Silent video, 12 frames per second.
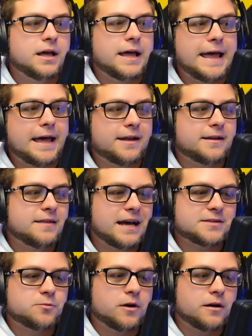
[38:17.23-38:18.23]
and
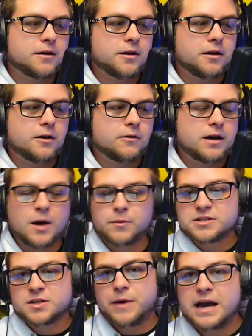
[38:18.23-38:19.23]
that's where you know how
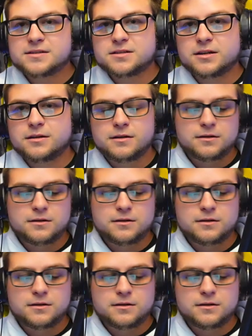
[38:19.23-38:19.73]
much capacity,